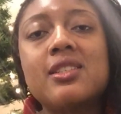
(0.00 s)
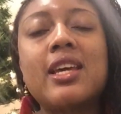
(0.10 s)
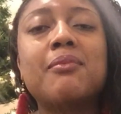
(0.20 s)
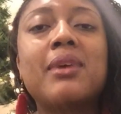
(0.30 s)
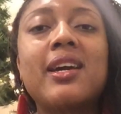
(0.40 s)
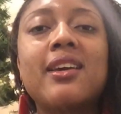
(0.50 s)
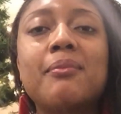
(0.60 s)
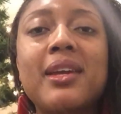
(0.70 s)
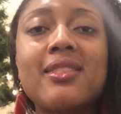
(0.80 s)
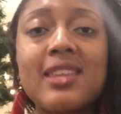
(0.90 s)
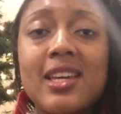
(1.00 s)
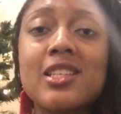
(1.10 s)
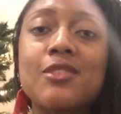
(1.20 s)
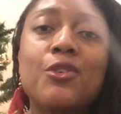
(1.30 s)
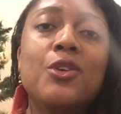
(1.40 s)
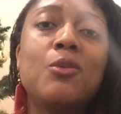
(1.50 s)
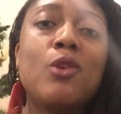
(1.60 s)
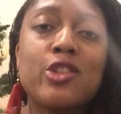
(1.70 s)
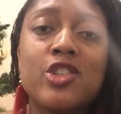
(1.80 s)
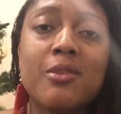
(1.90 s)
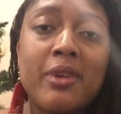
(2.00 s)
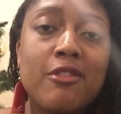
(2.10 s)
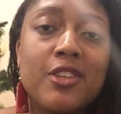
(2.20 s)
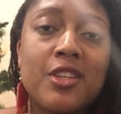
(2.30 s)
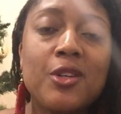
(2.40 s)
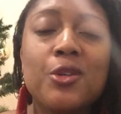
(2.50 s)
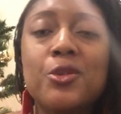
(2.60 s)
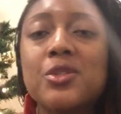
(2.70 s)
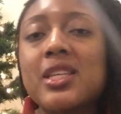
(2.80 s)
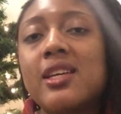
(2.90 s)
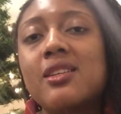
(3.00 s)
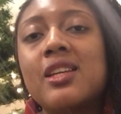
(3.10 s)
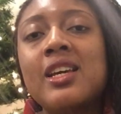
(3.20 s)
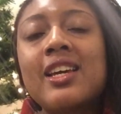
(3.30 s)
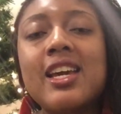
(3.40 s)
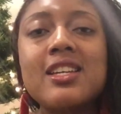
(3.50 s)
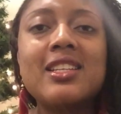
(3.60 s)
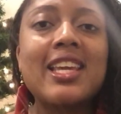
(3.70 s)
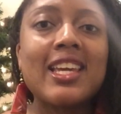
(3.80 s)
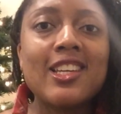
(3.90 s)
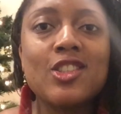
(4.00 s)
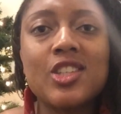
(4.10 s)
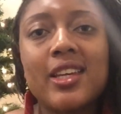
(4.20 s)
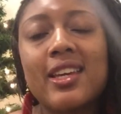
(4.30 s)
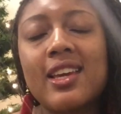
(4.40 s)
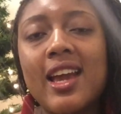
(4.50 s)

and my thanks for watching my videos and engaging,